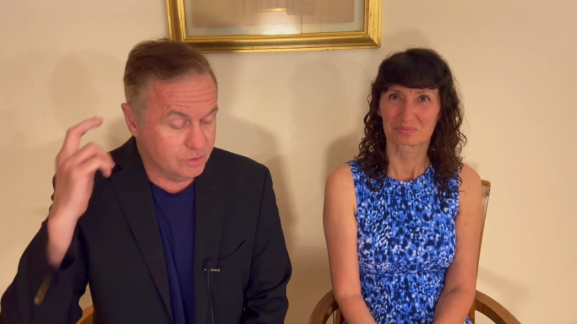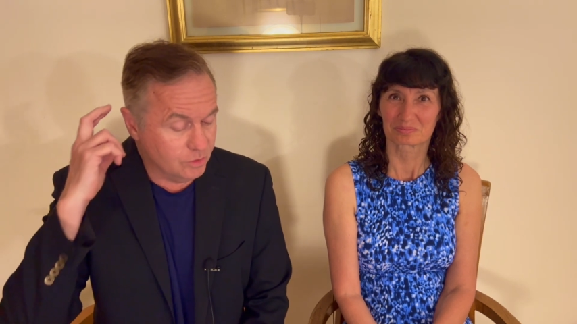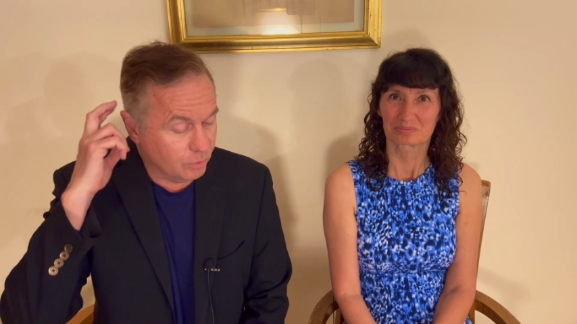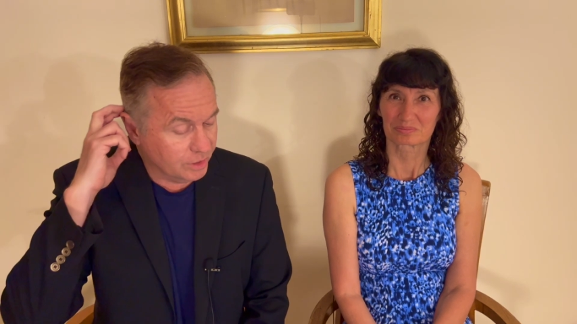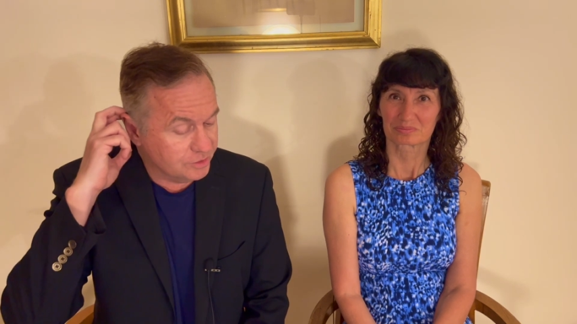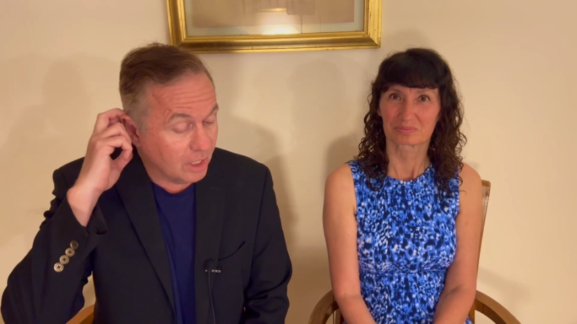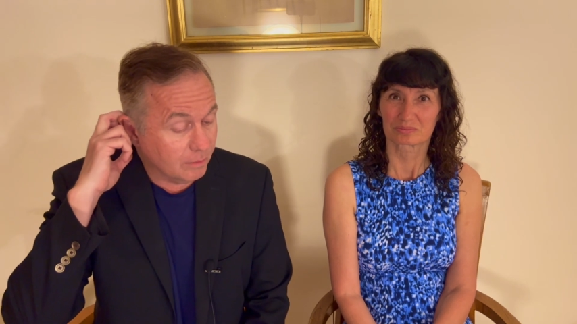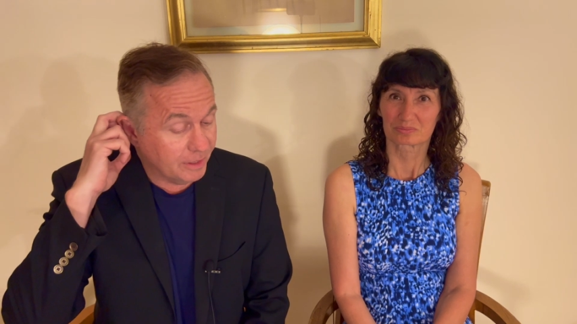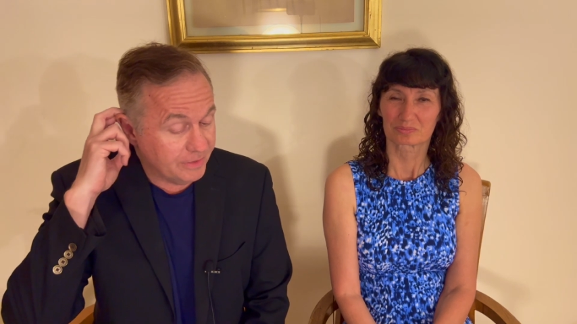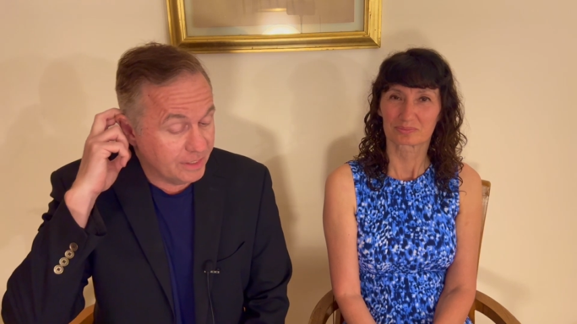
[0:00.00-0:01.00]
Speaker 1: So we're going to talk
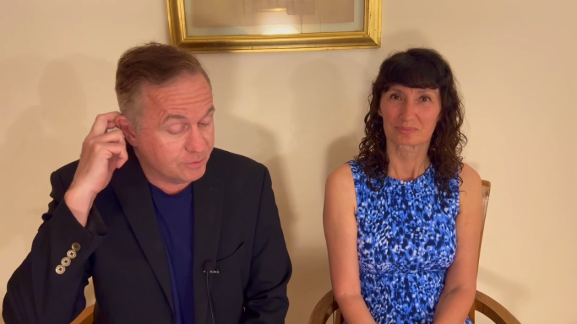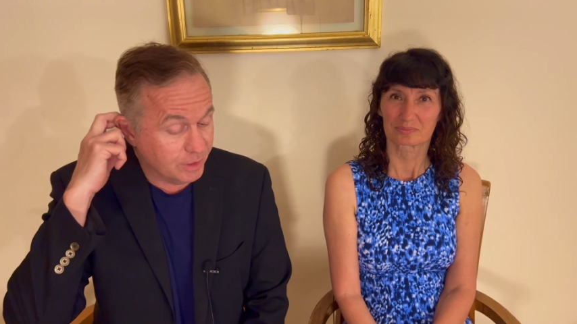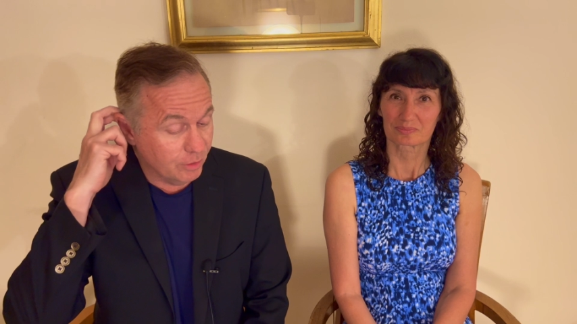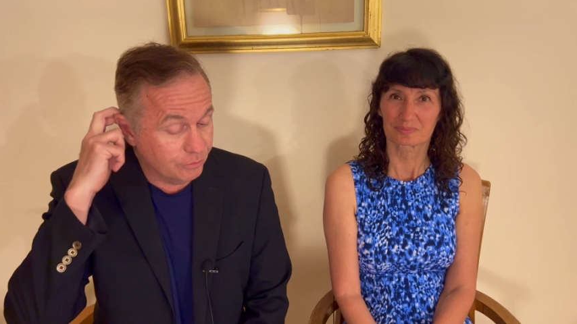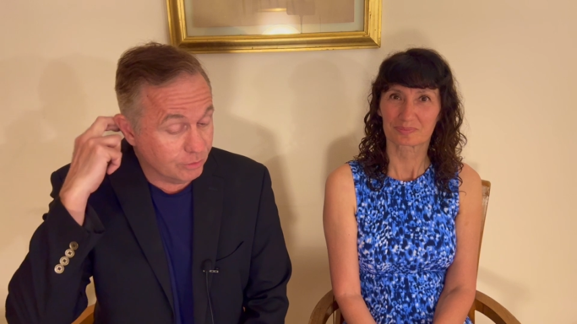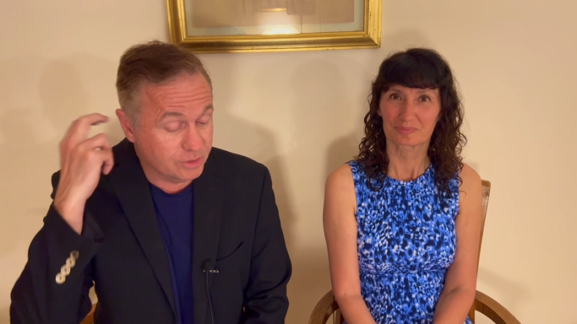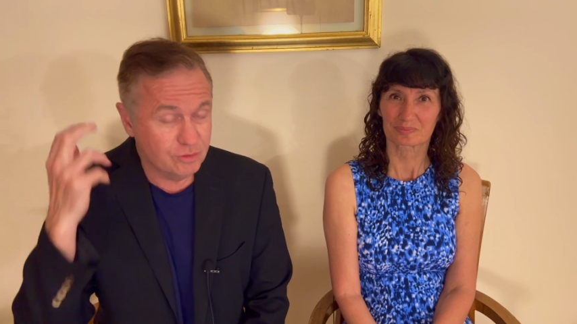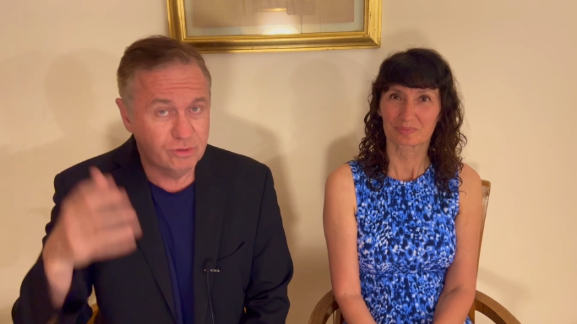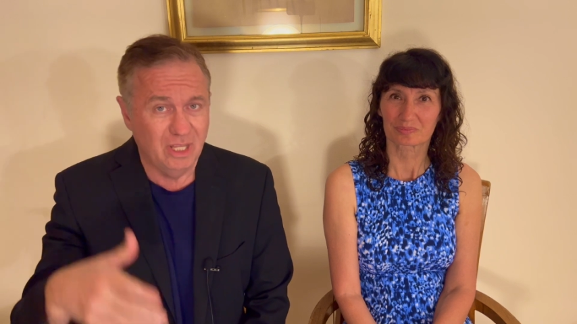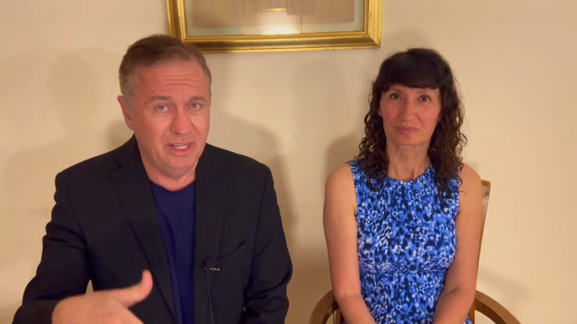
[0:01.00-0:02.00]
about that as we go through because
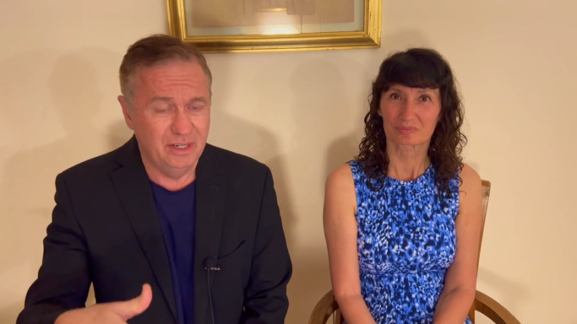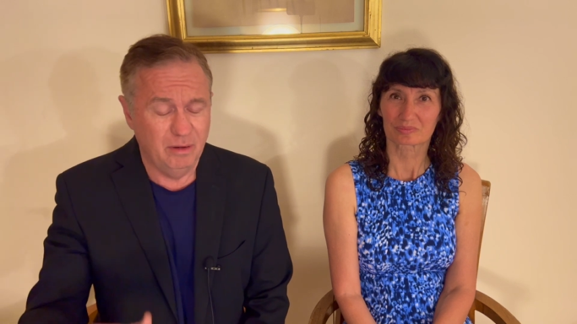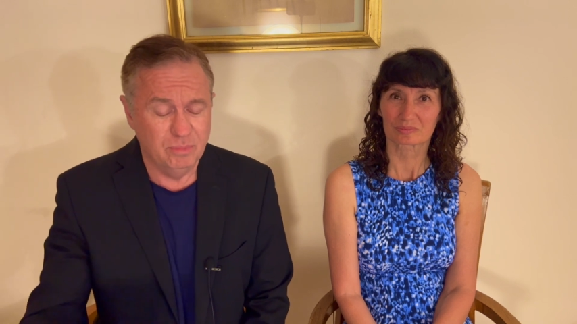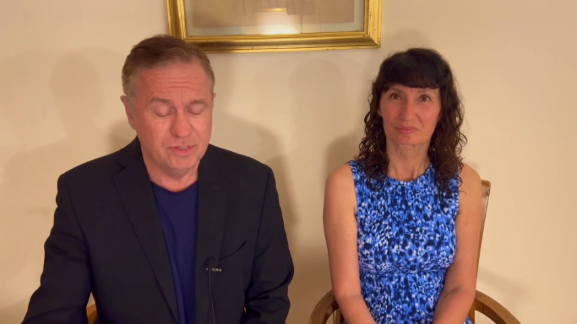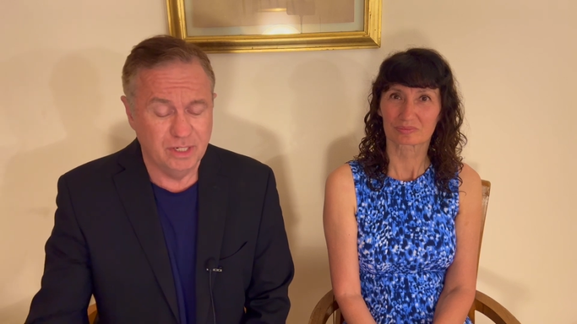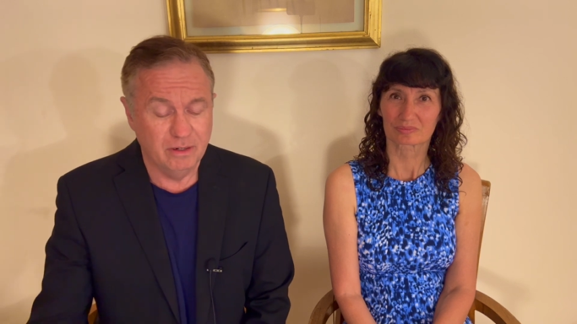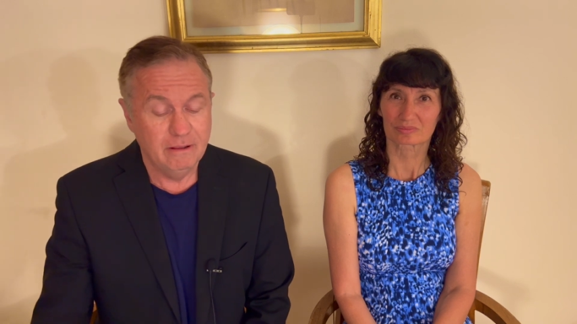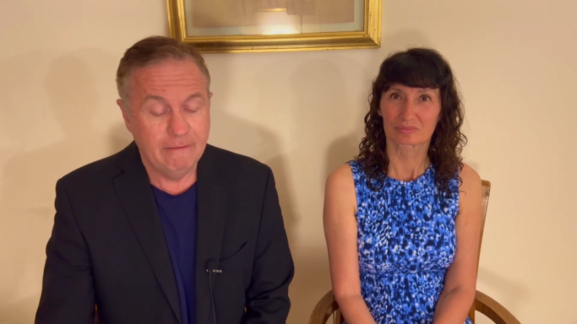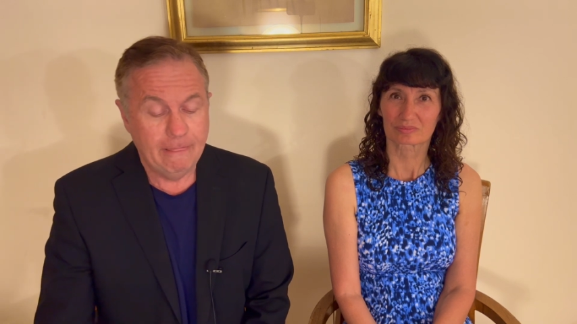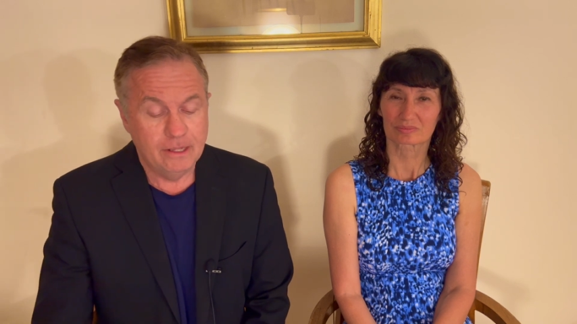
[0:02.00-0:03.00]
there's a lot of numbers here.
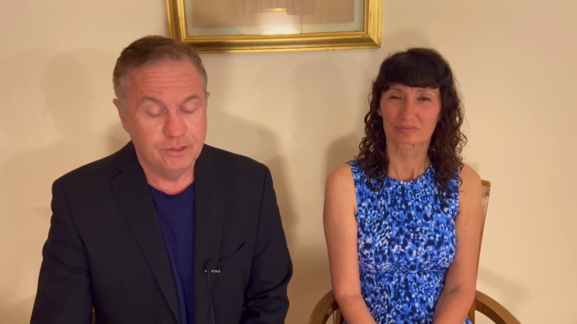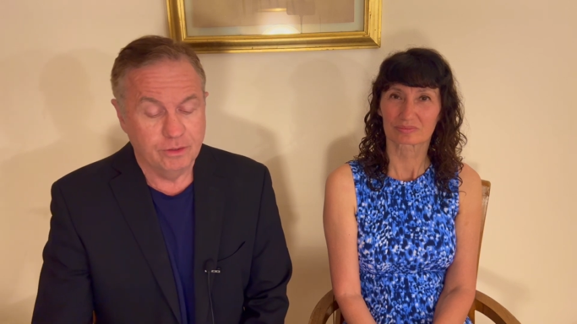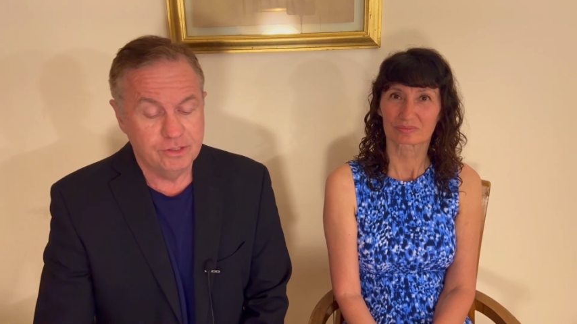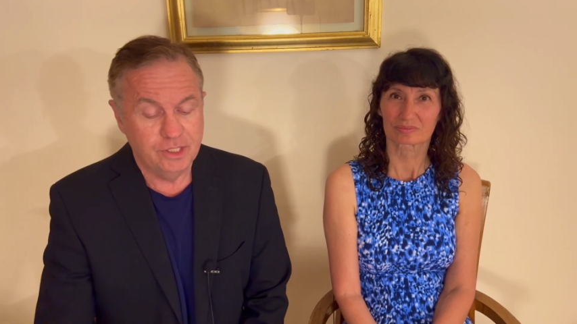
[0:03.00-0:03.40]
So here's the